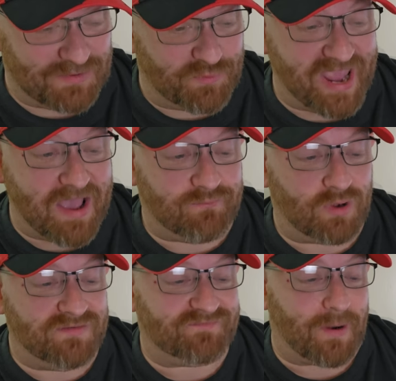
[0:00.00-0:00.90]
up, we have
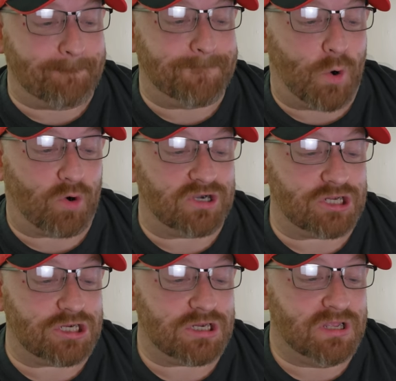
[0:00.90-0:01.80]
one from
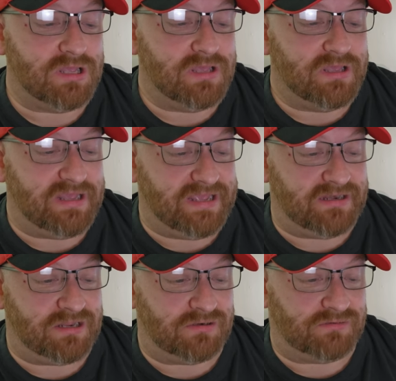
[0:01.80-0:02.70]
Porter
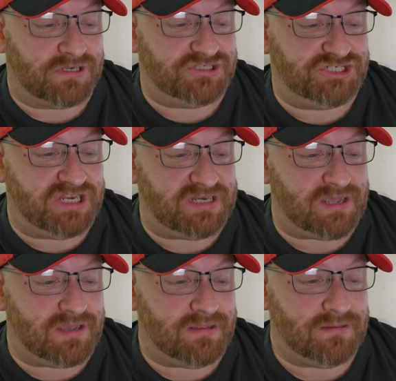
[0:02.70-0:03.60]
in
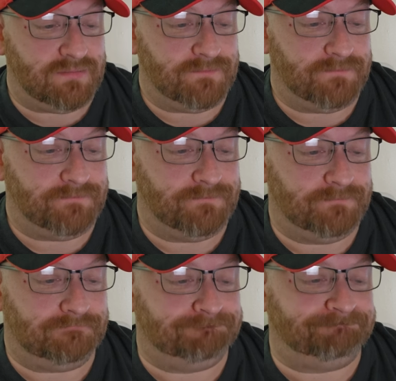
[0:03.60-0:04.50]
Regina.
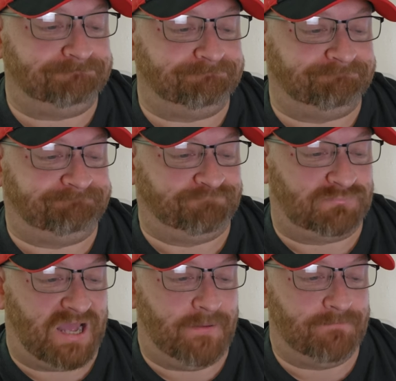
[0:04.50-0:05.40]

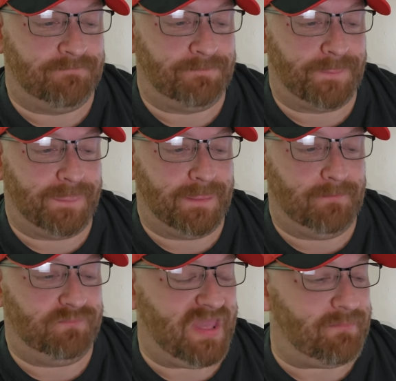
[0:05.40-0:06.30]
Hmm.
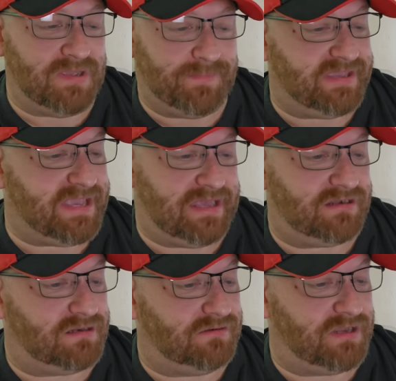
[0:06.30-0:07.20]
That might be
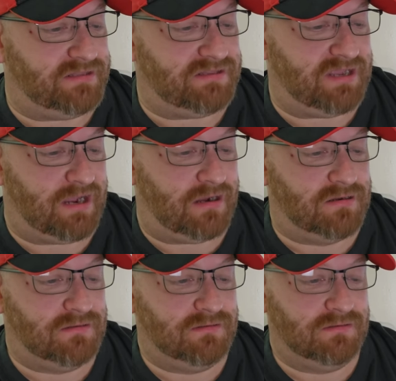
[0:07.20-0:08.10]
Canada right there.
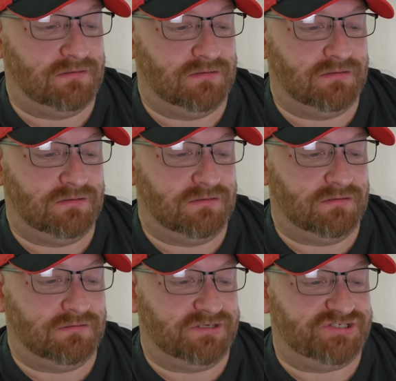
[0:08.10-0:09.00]

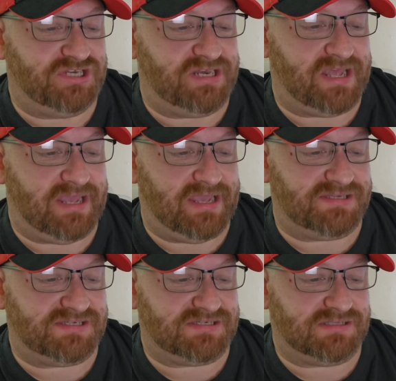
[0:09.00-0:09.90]
Regina
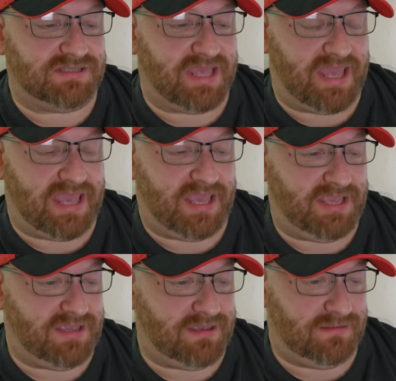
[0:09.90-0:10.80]
S
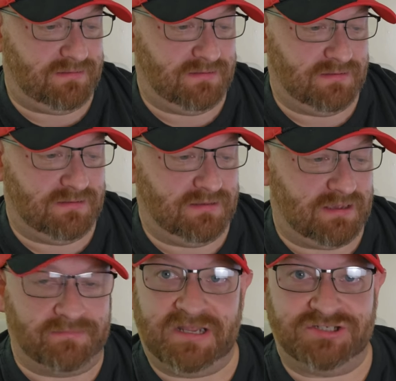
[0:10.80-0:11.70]
K.
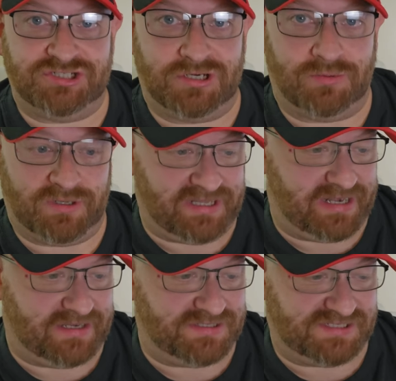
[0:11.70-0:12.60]
I'm not sure what
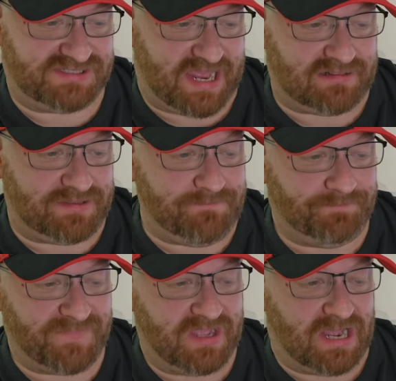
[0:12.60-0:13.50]
that is exactly.
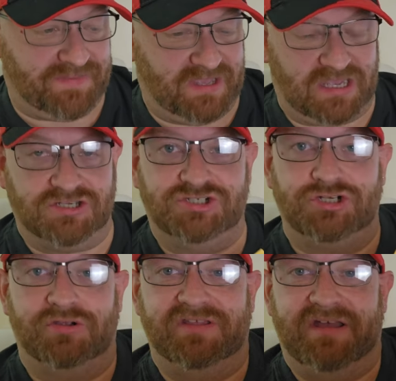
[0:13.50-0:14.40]
I think I can
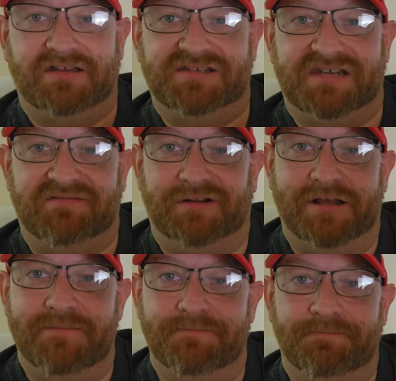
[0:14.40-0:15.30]
show you that
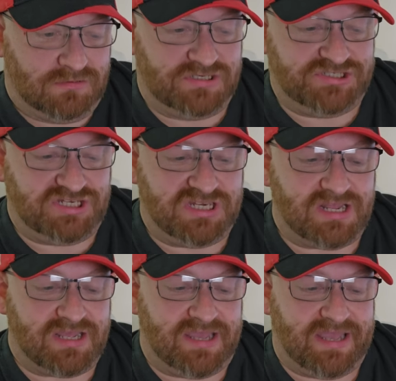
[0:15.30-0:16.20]
safely.
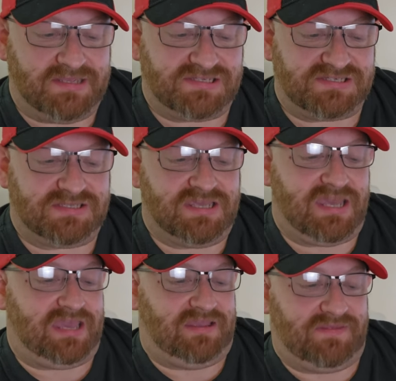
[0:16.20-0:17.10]
Regina S
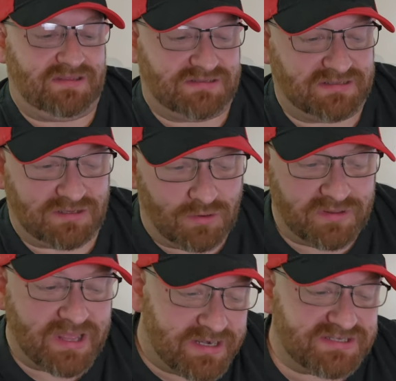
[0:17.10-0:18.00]
K. That, that, oh,
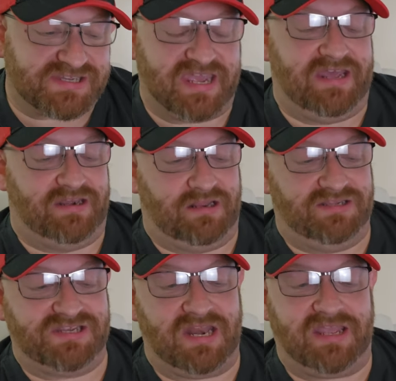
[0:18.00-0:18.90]
yeah, it is Canada.
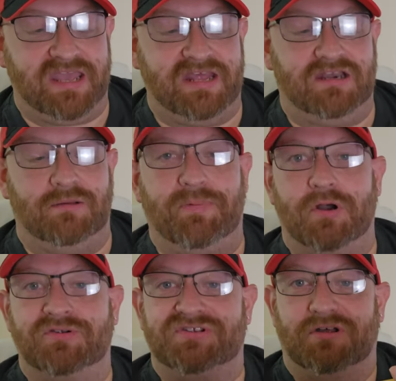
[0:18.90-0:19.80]
It's got a Canada
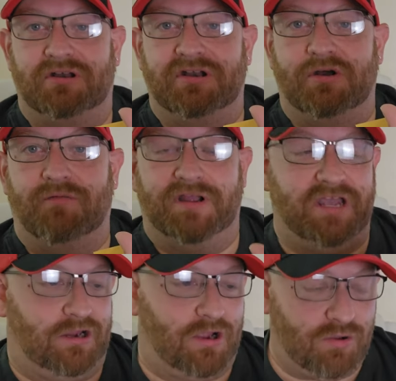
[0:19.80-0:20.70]
post on it over
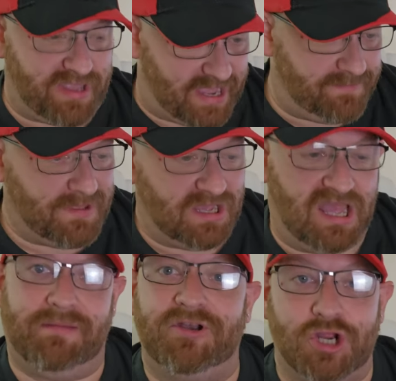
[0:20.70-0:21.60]
here. Okay,
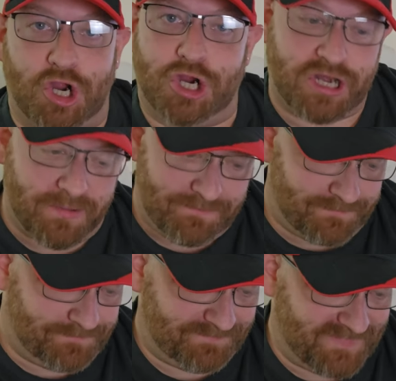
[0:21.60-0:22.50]
I'm a nerd.
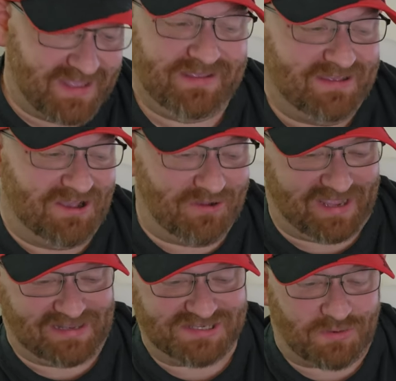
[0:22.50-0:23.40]

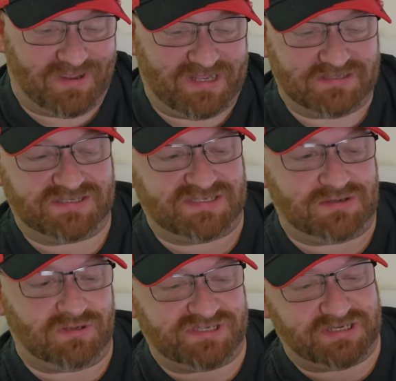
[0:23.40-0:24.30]
Okay, let's go ahead and see
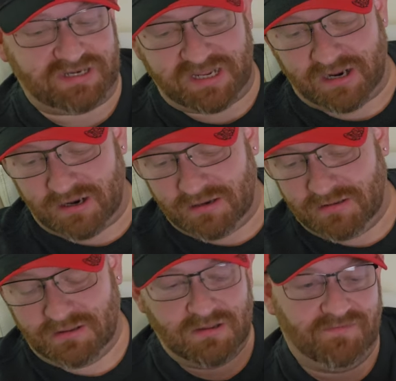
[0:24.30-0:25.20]
what's in here
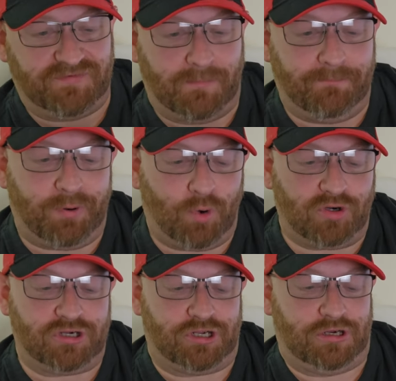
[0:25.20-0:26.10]
from
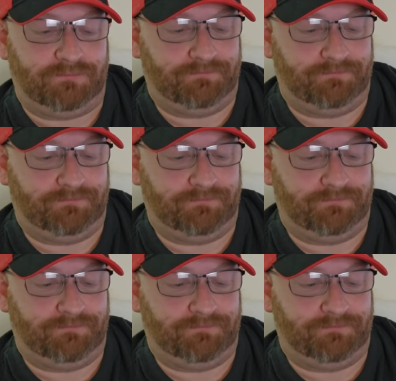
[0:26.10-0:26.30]
Porter.